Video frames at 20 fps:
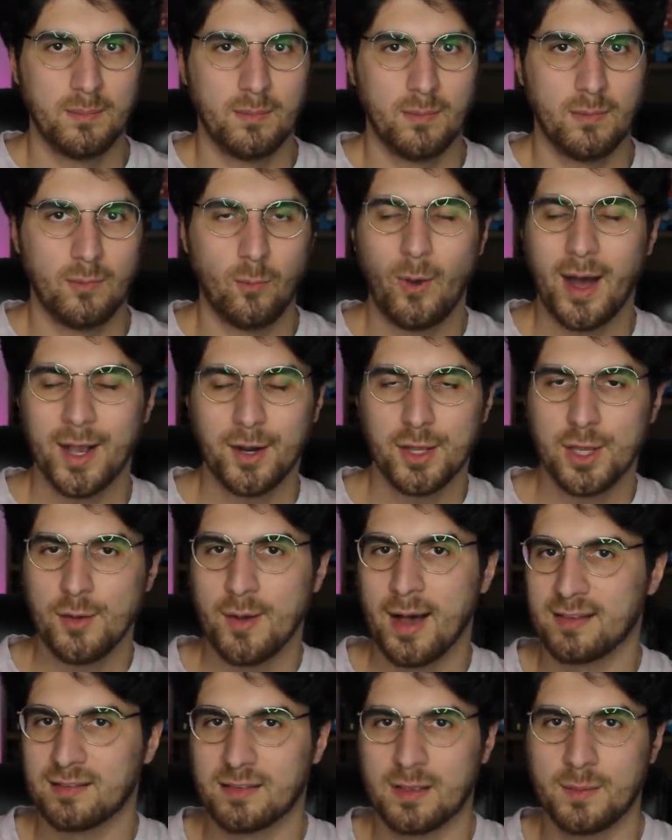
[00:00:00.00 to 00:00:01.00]
why don't you
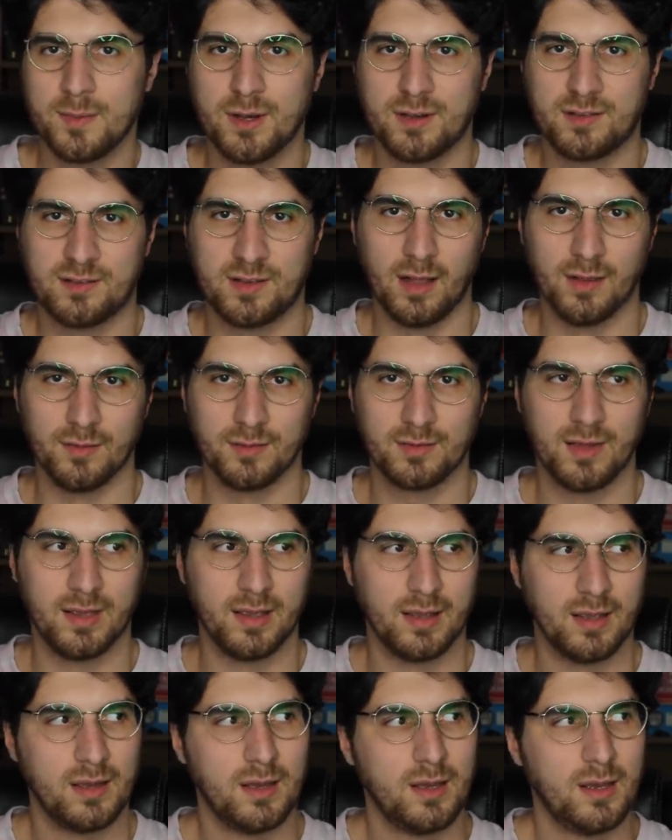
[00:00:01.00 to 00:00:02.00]
ask them yourselves?
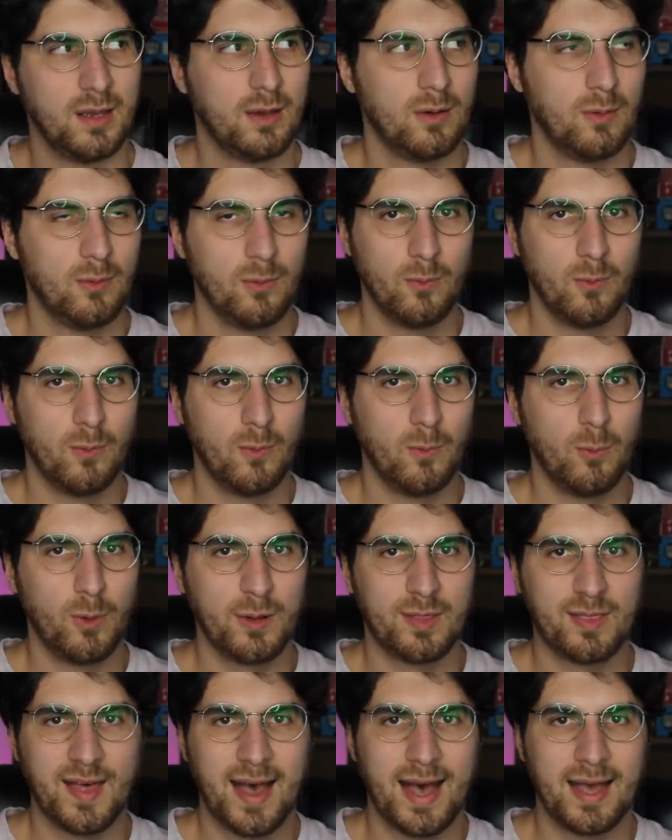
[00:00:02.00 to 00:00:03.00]
Like,
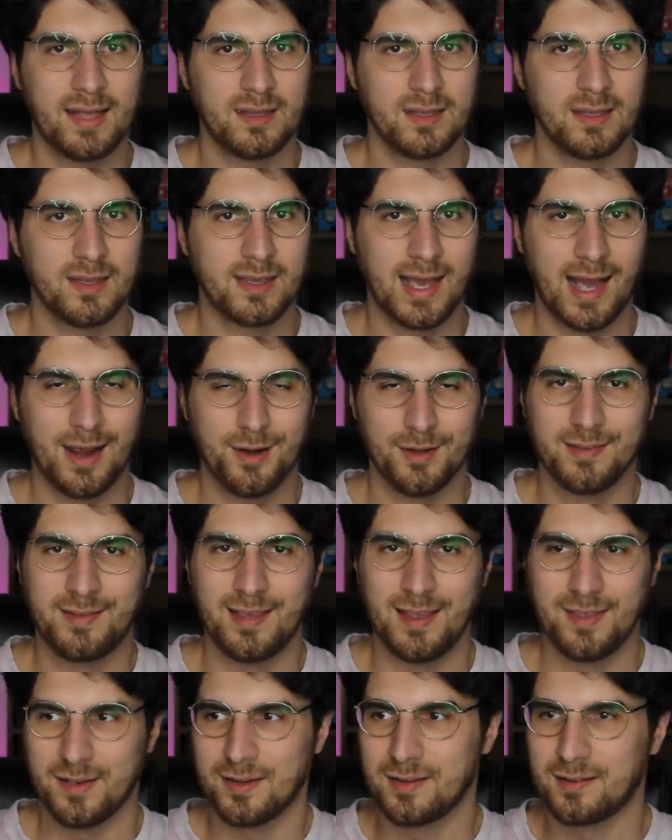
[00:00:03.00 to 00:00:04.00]
would that
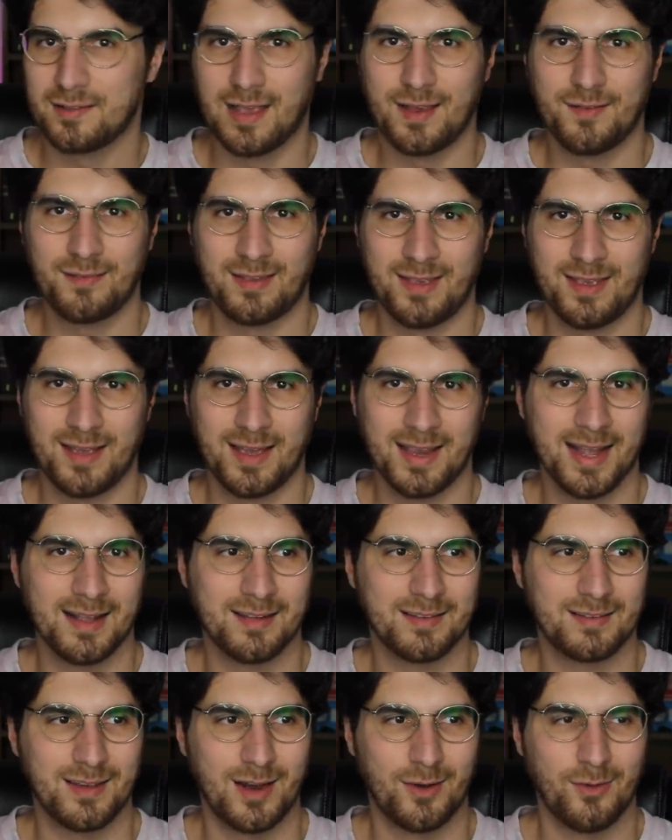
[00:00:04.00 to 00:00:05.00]
guarantee their safety
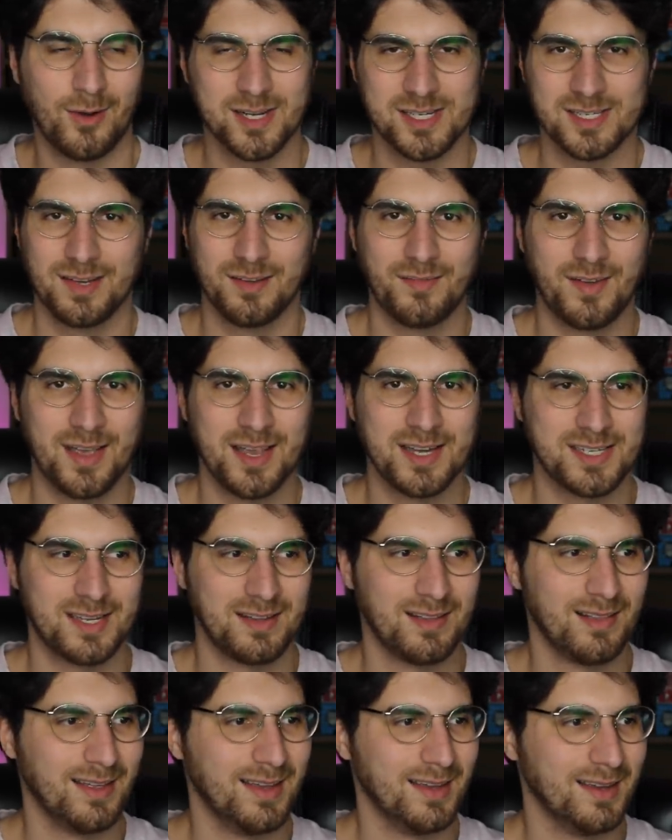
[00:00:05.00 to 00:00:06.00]
against a Russian
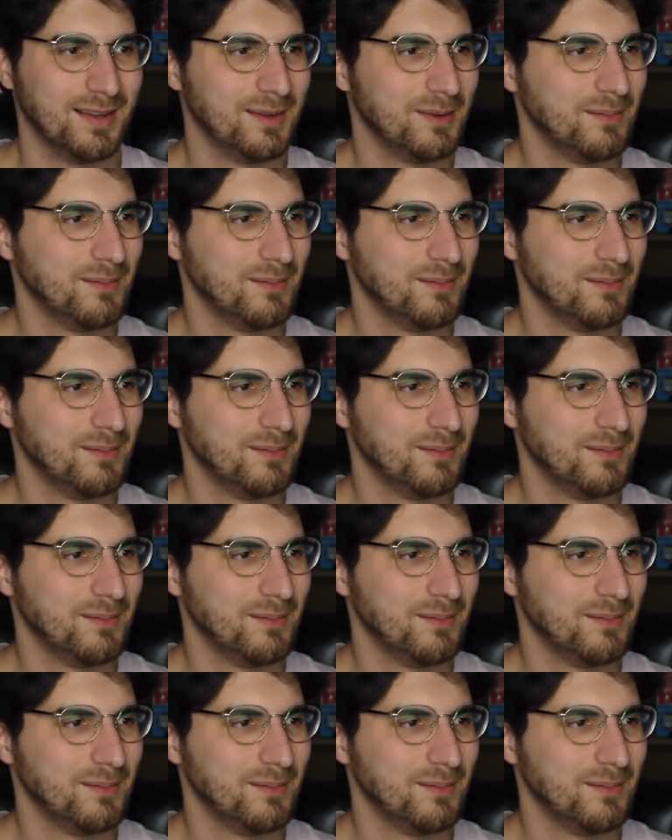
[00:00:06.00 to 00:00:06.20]
invasion? Like,